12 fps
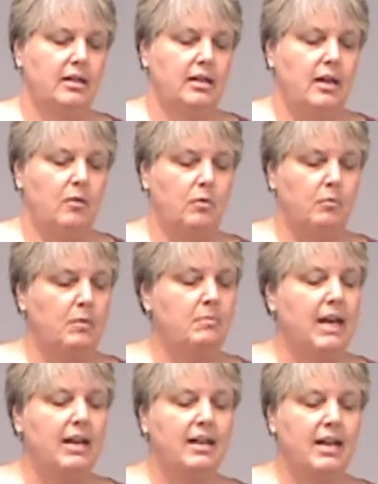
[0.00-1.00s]
When we
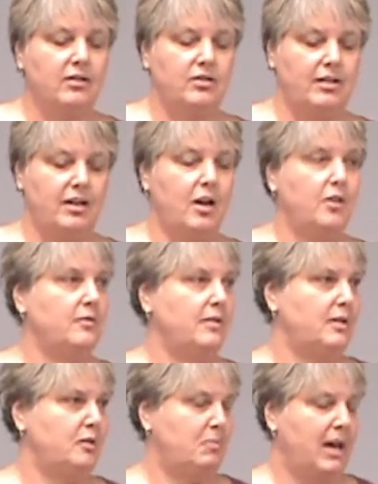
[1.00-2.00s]
made it out to the other end
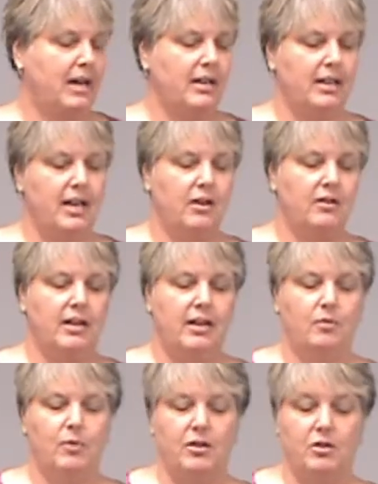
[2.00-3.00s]
of the paddock area
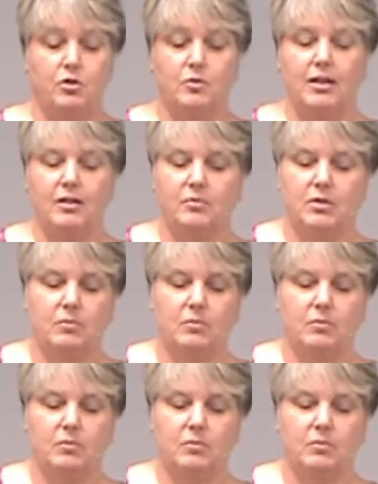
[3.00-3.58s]
where the trailer was